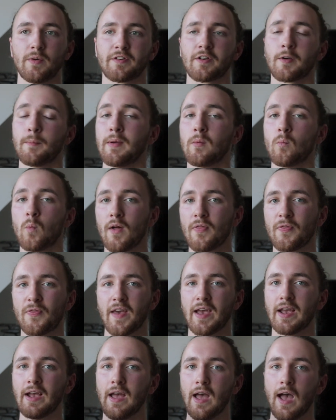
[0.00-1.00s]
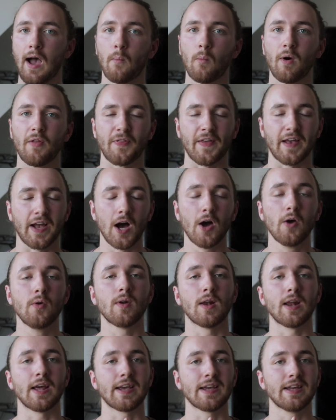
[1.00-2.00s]
which can mean one thing and one thing
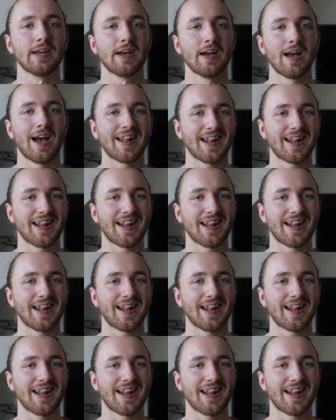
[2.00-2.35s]
only,